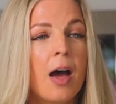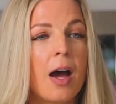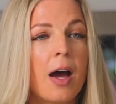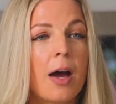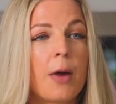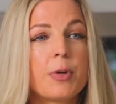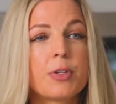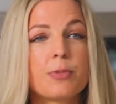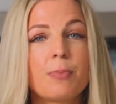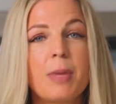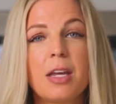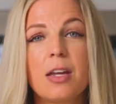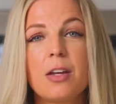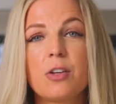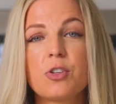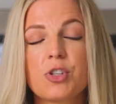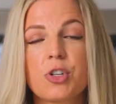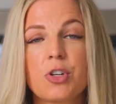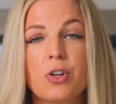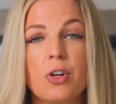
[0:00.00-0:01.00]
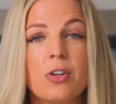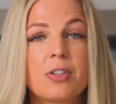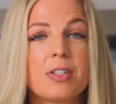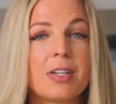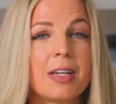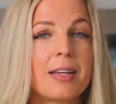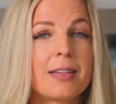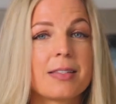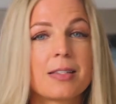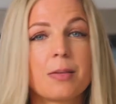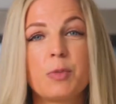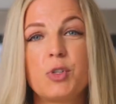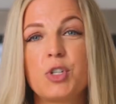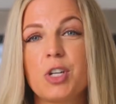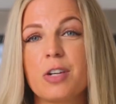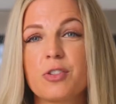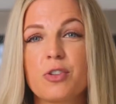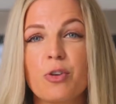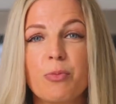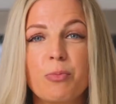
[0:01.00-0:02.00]
I was making sure to get some
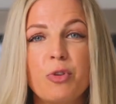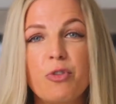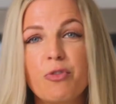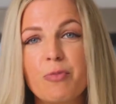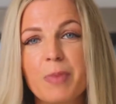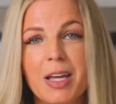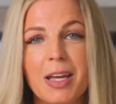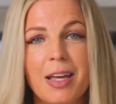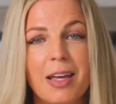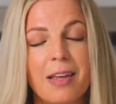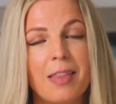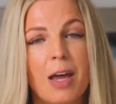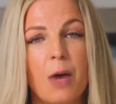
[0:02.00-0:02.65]
gentle movement in,